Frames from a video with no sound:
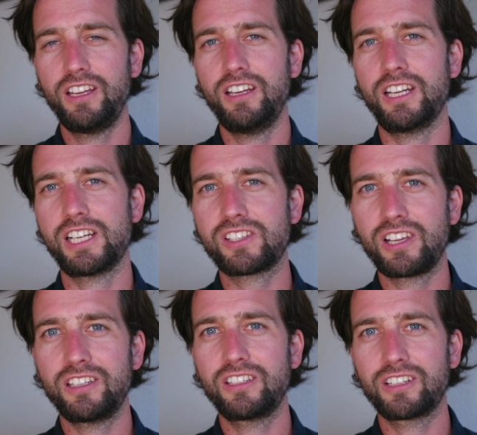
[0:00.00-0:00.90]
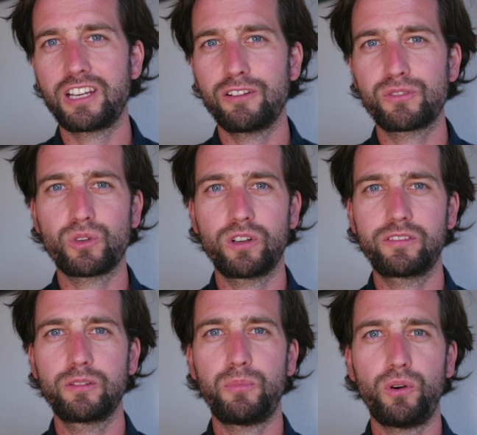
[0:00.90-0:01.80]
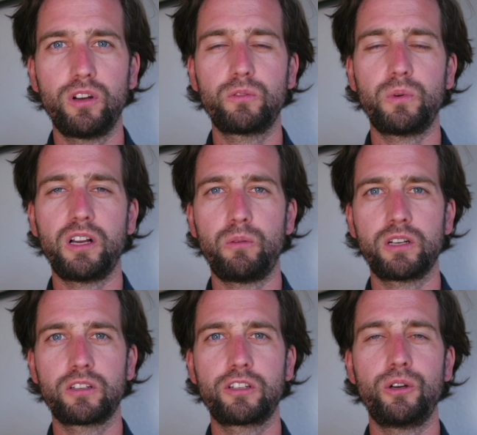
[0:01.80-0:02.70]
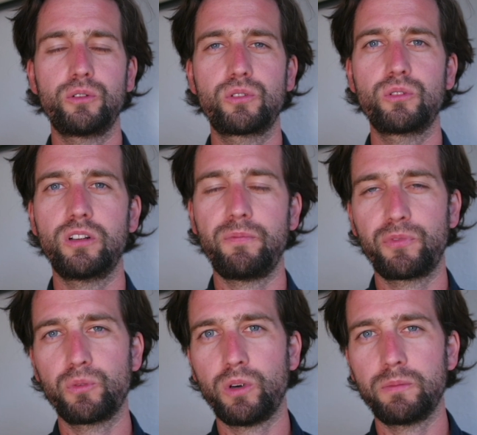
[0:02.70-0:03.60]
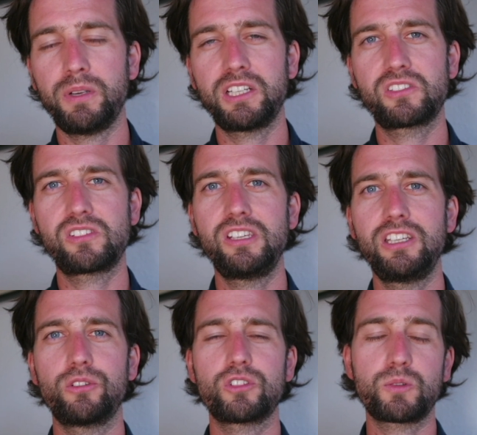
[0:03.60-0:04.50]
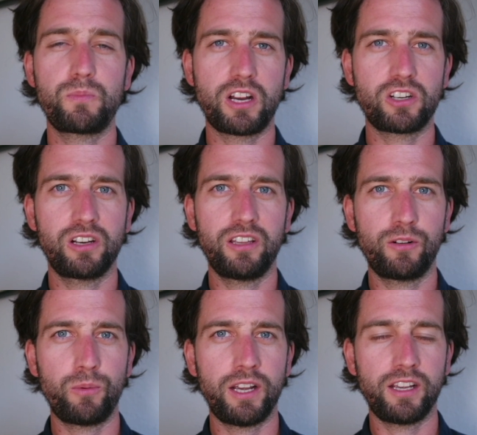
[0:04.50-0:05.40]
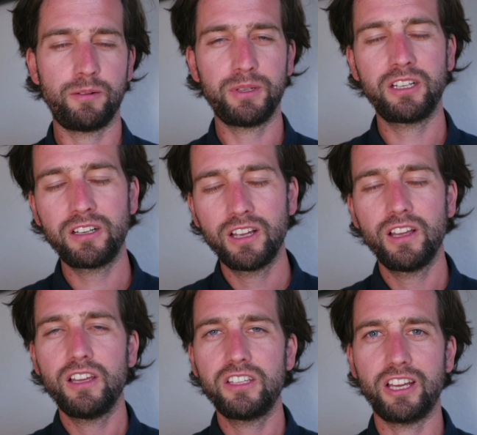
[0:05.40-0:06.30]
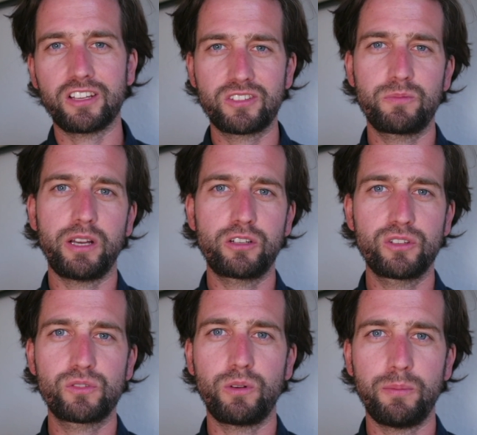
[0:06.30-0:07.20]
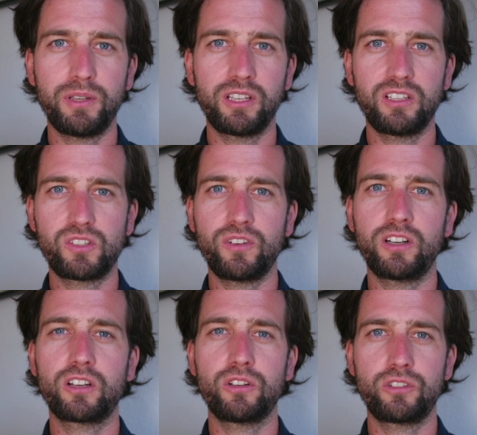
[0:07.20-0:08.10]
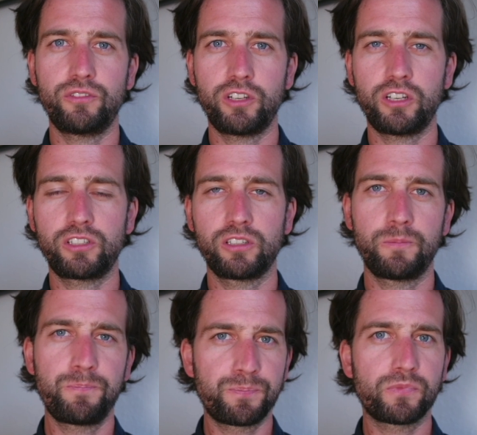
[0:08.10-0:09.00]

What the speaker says: And that's kind of sort of the point where I want to go to, and what makes NIO special in a way. I mean, yes, battery swapping is very controversial.